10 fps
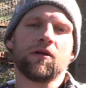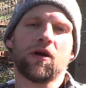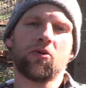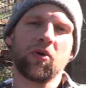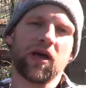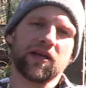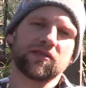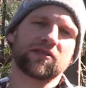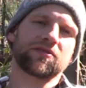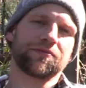All right,
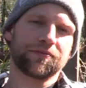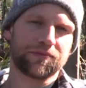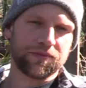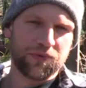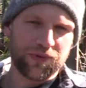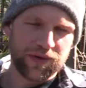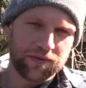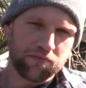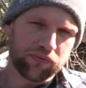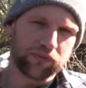so
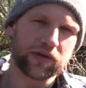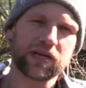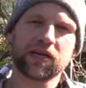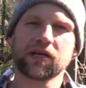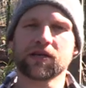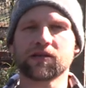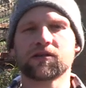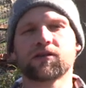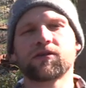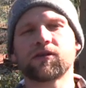the
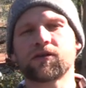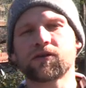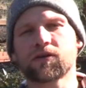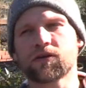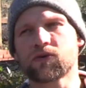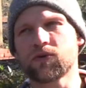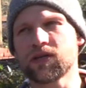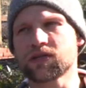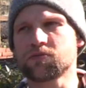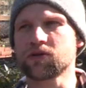bridge,
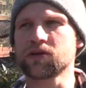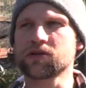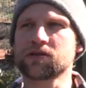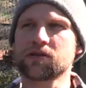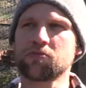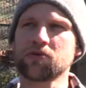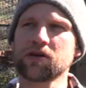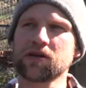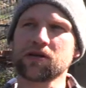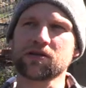Queensbridge, the
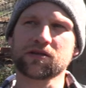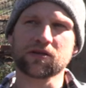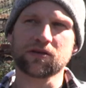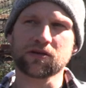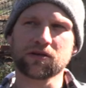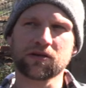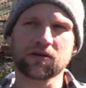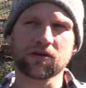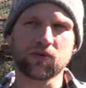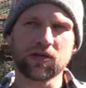bridge,
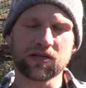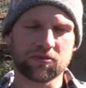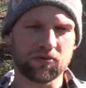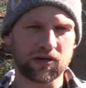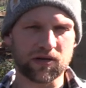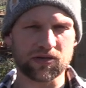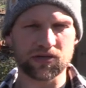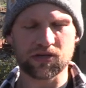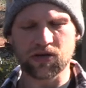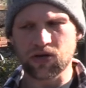
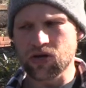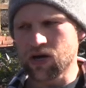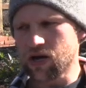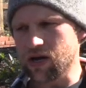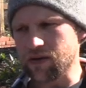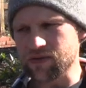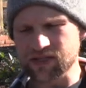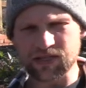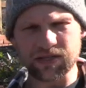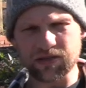Queensbridge. Uh,
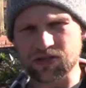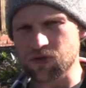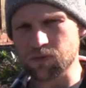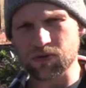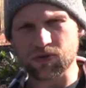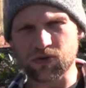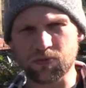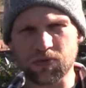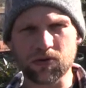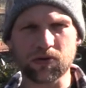this is a super
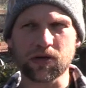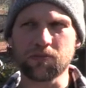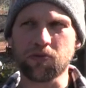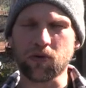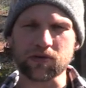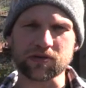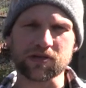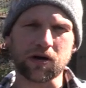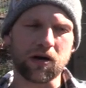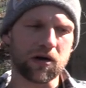duper important
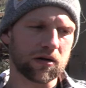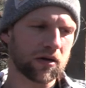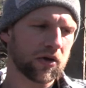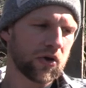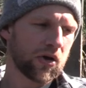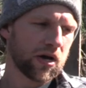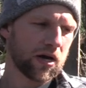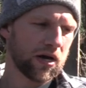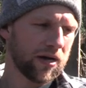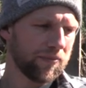song.
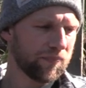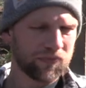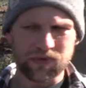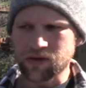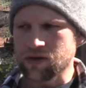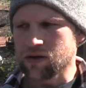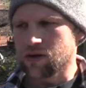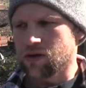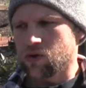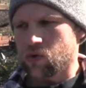Um,
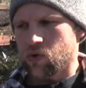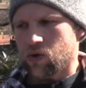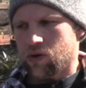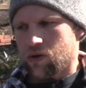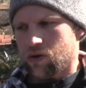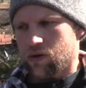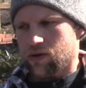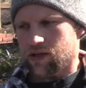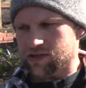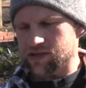
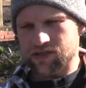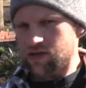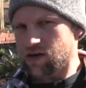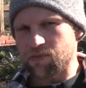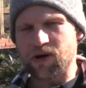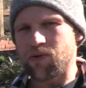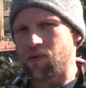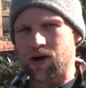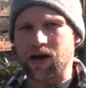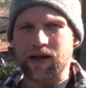let's just talk about
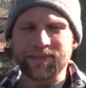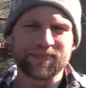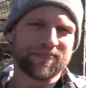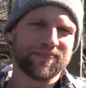why.